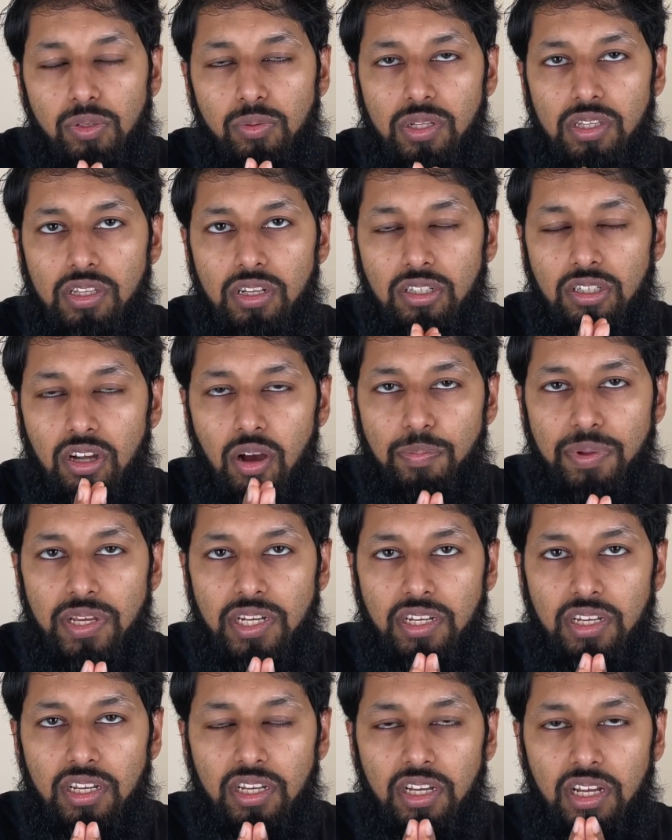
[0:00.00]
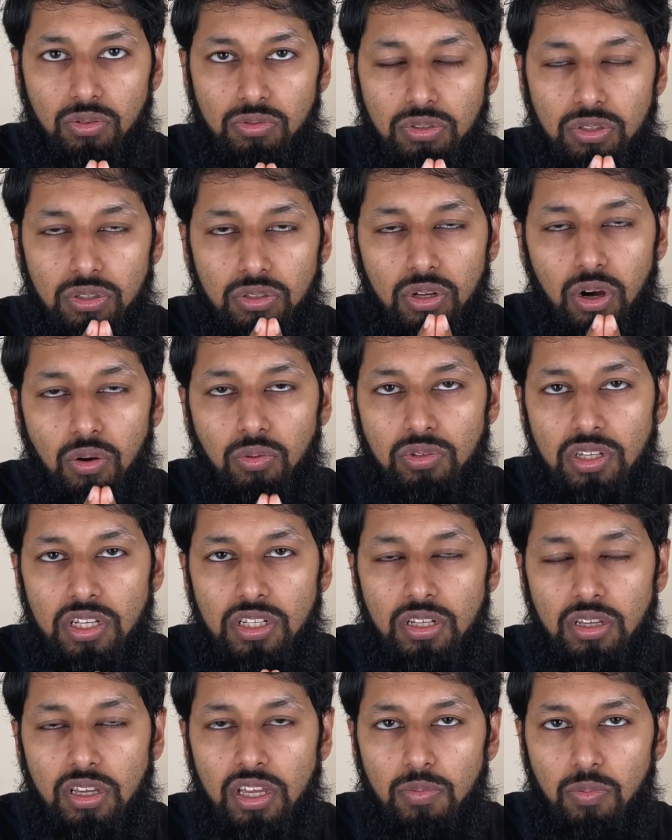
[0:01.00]
with the topic, you don't need
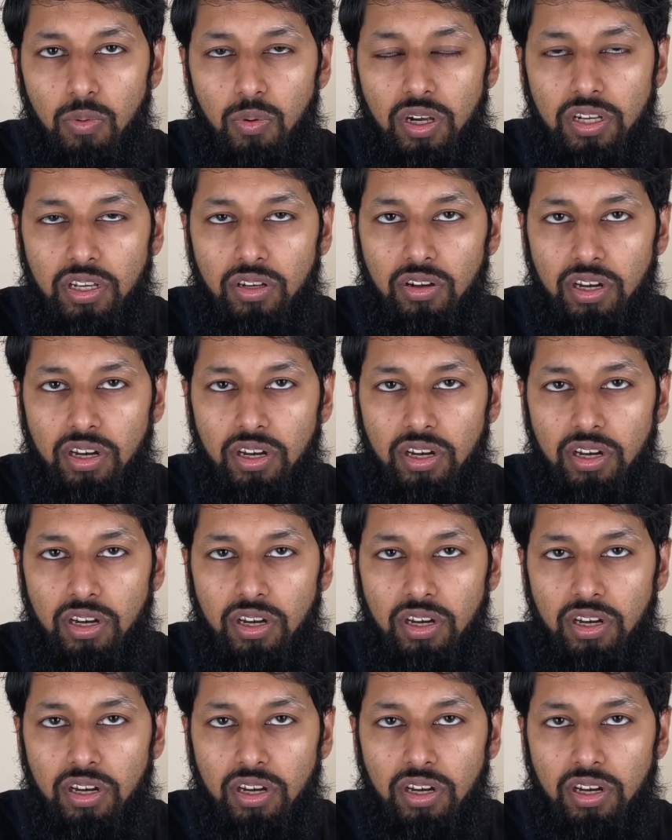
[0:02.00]
to keep working